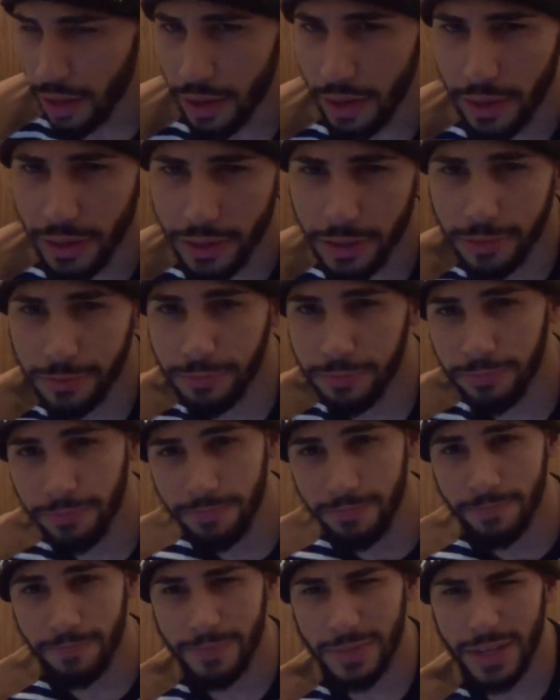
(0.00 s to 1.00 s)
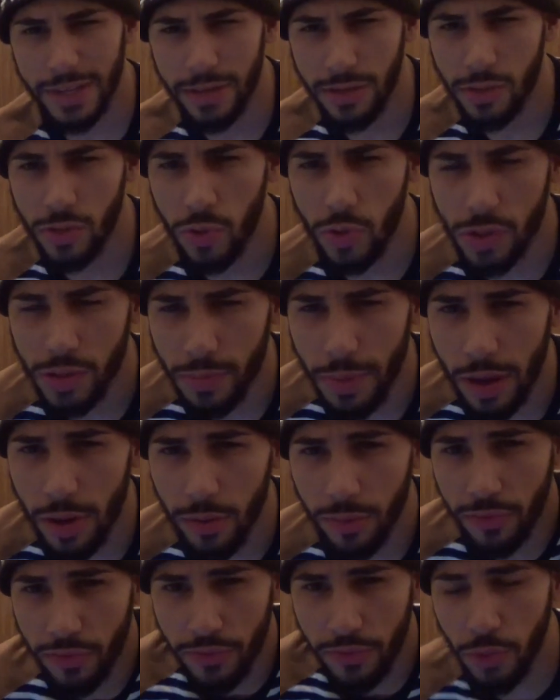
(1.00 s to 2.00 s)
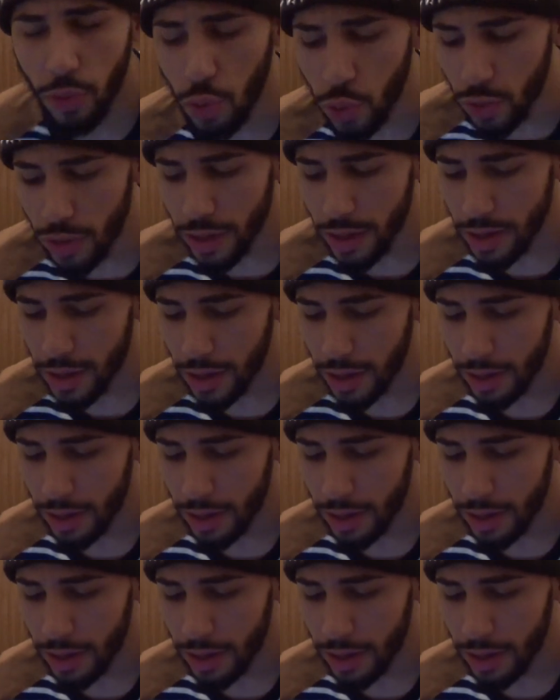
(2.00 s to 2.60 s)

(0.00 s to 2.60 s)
and yeah, so it's about food.